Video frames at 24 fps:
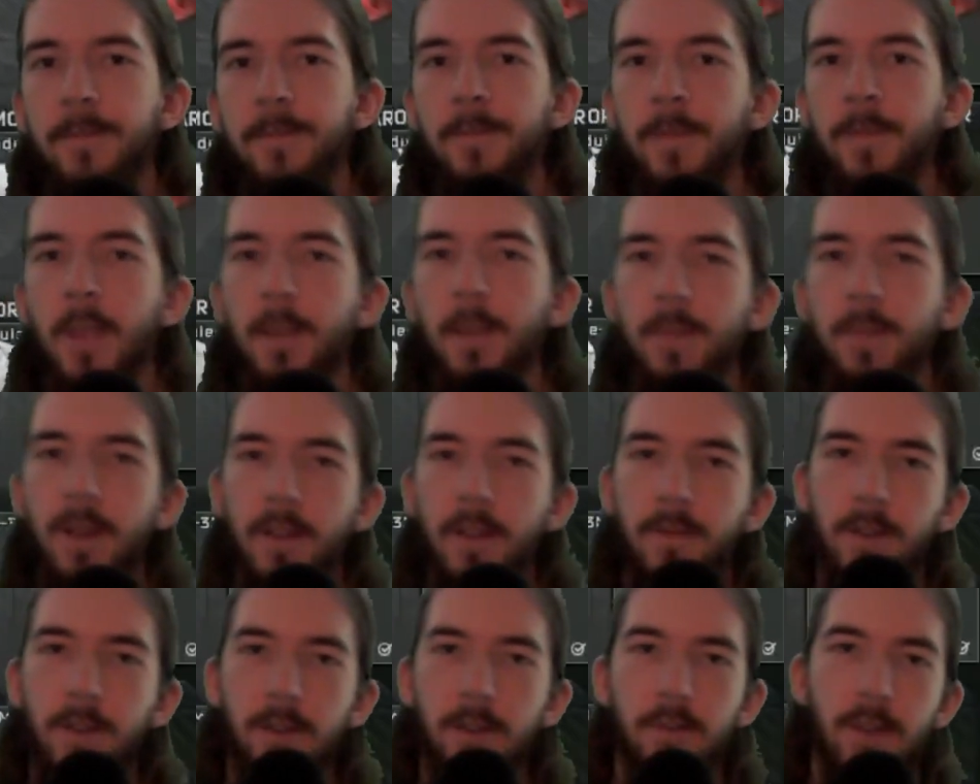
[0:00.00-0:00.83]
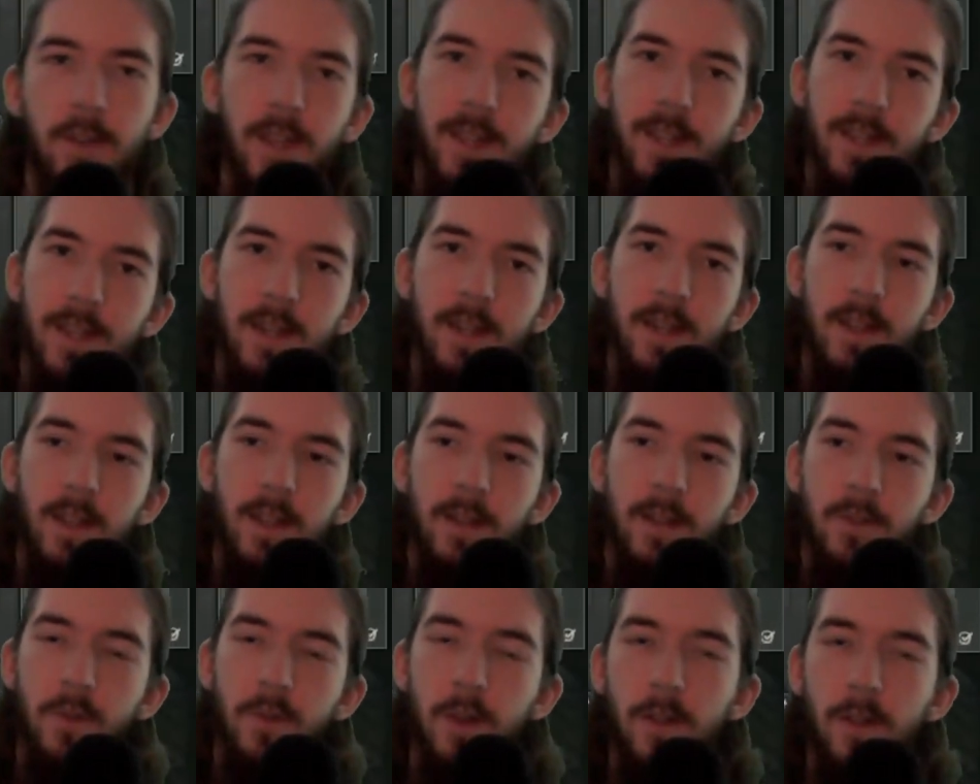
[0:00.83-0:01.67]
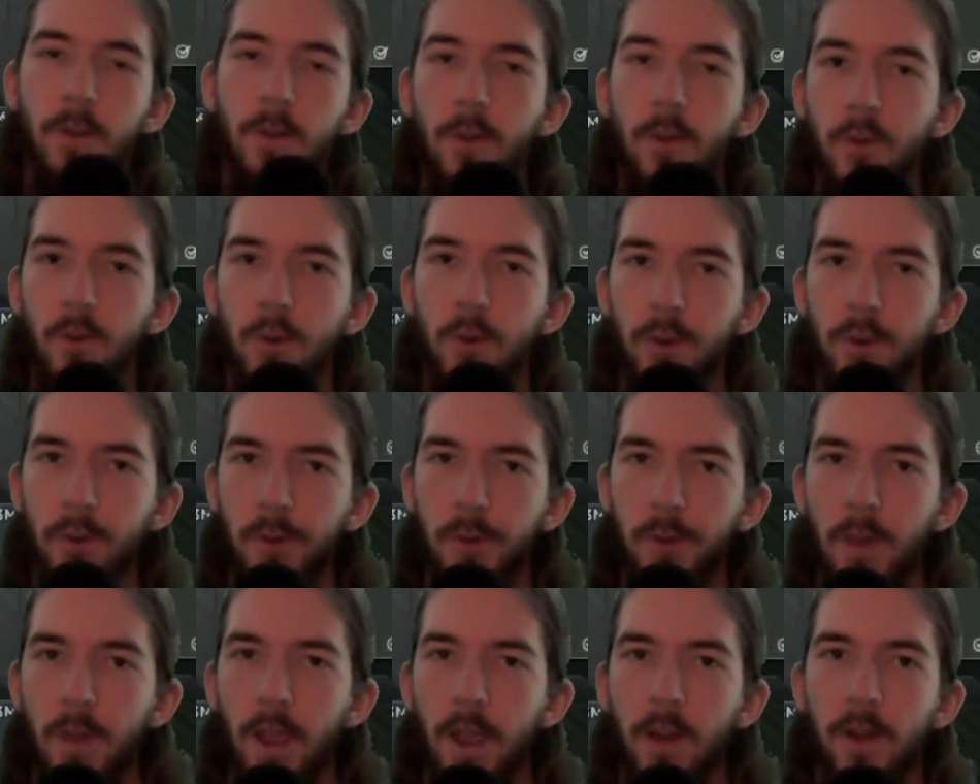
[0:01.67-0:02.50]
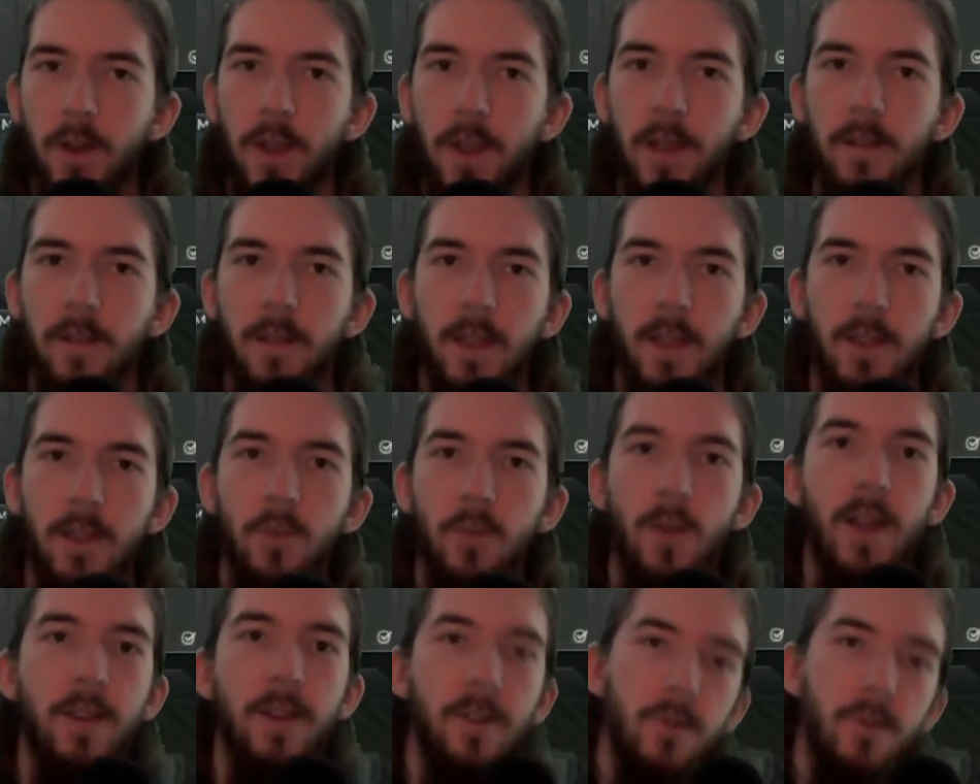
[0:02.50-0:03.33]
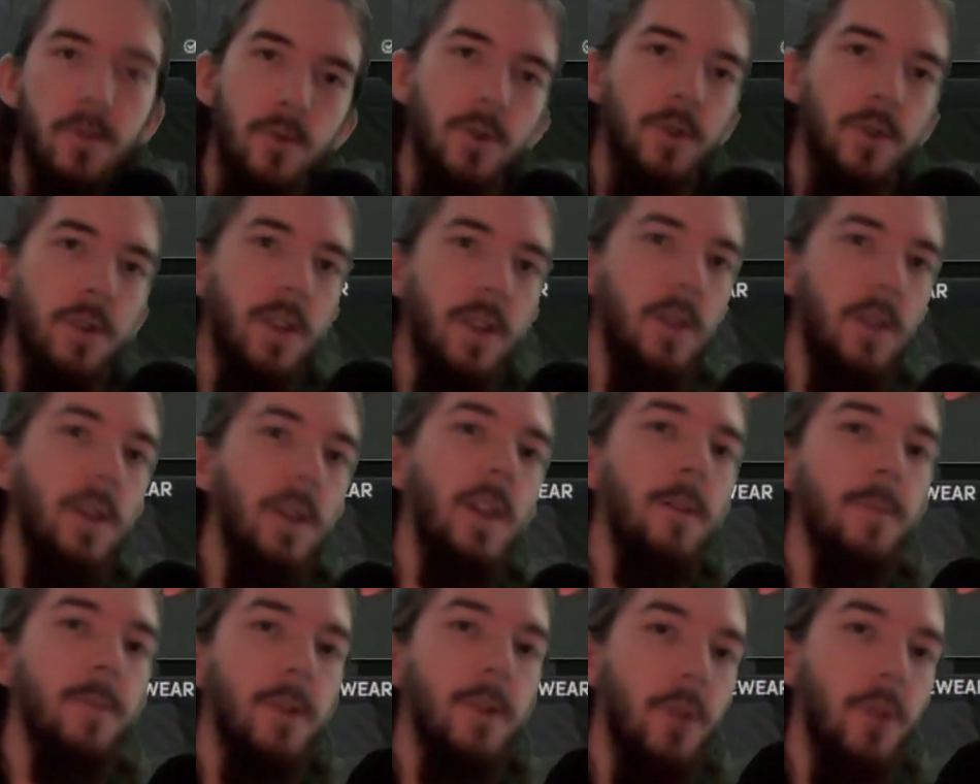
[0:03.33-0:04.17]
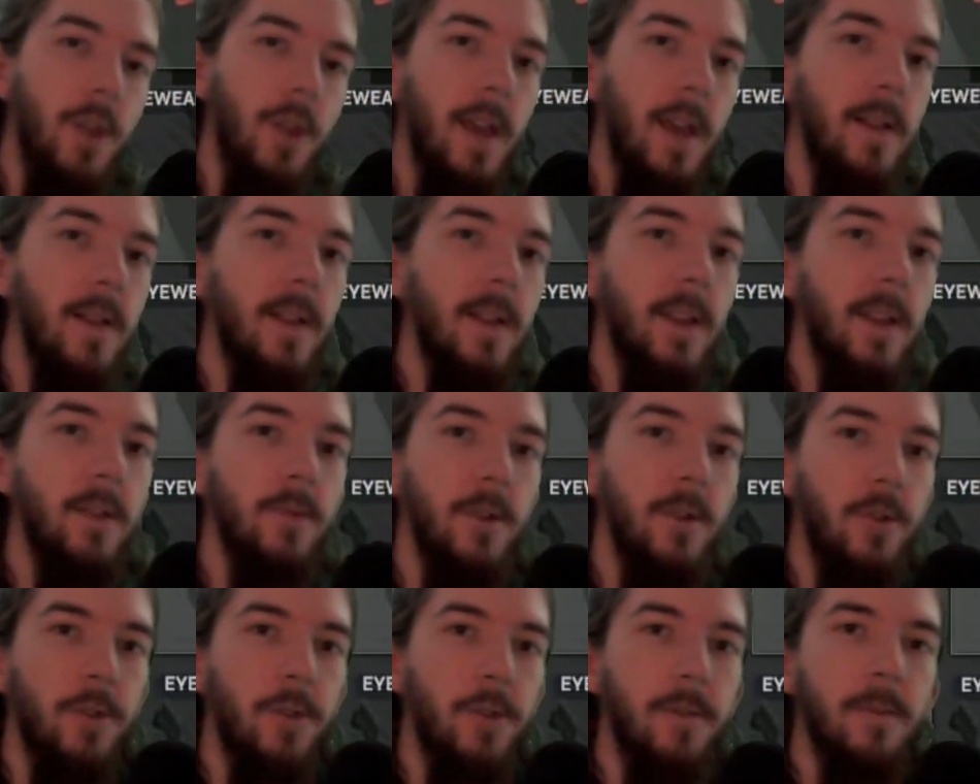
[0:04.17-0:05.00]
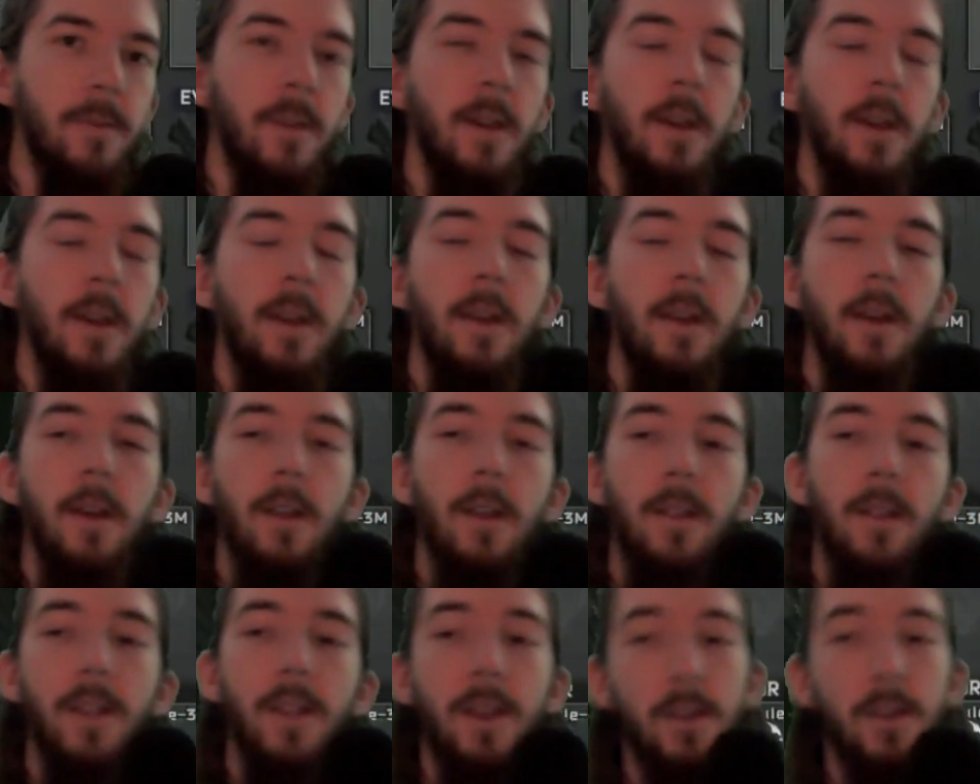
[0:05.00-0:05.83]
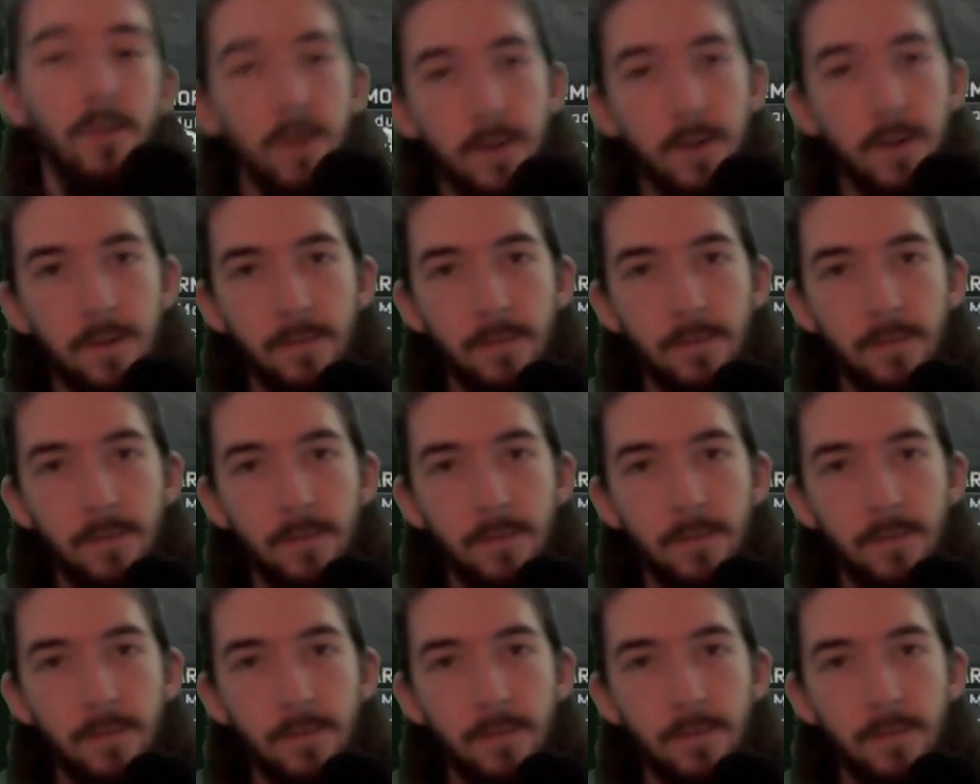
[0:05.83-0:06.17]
But if you're going into a close quarters area and you round a corner and you hear a bunch of yelling in Russian, then you know